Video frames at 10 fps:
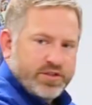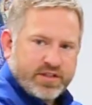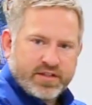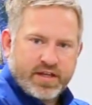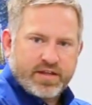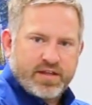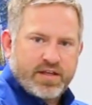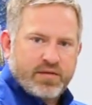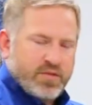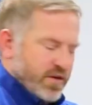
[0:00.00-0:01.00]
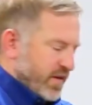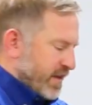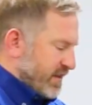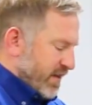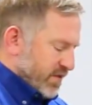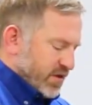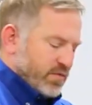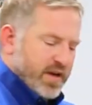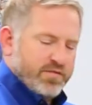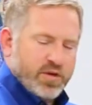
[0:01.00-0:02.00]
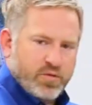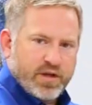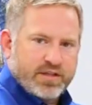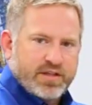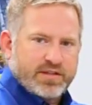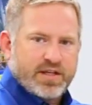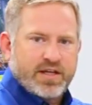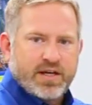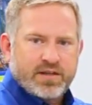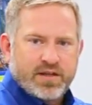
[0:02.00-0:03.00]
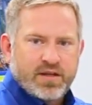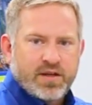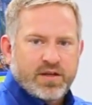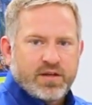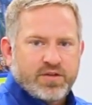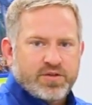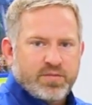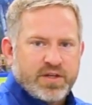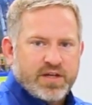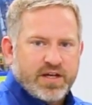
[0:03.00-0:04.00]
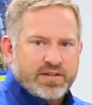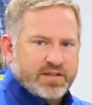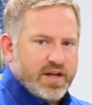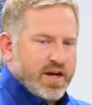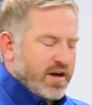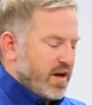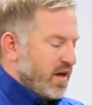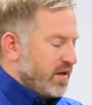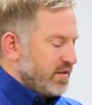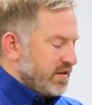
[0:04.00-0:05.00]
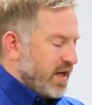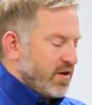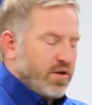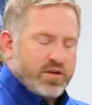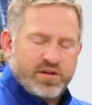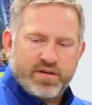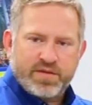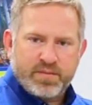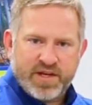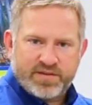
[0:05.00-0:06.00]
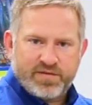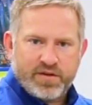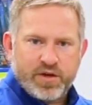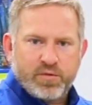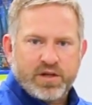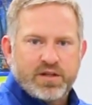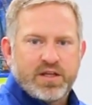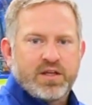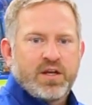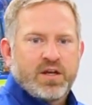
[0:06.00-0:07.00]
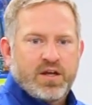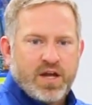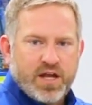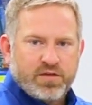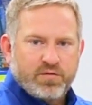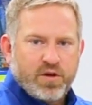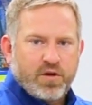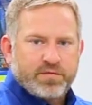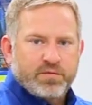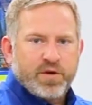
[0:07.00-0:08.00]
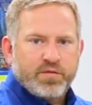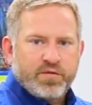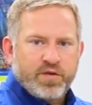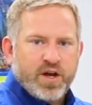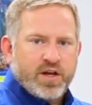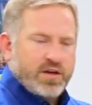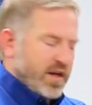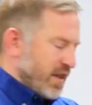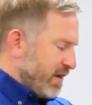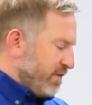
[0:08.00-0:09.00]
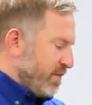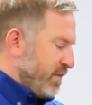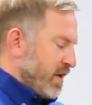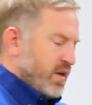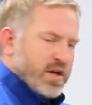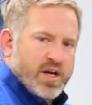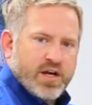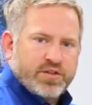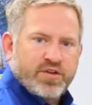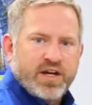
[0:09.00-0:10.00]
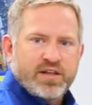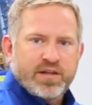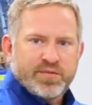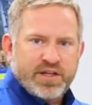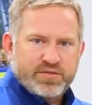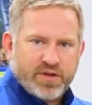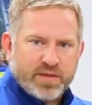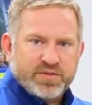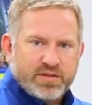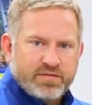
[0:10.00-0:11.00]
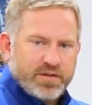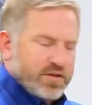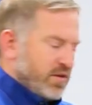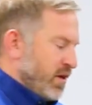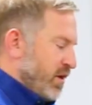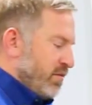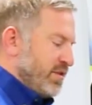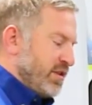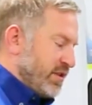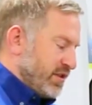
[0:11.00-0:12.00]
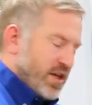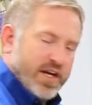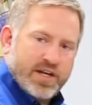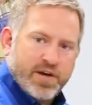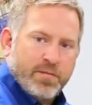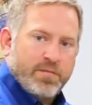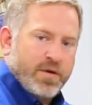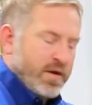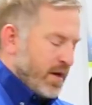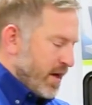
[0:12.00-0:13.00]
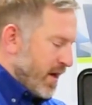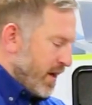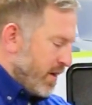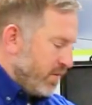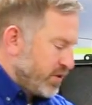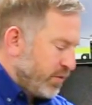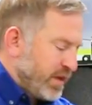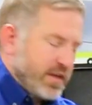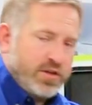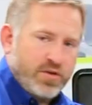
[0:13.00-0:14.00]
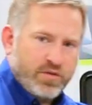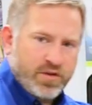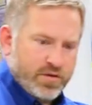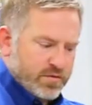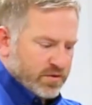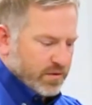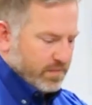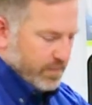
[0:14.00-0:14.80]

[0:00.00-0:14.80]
just like the BRX7s, we have the quick disconnect. This will be nice. Take on and off the base very quickly and off the rover rod. I love them. Try to eliminate drops in the field, which is a giant help. So we get 2 of those.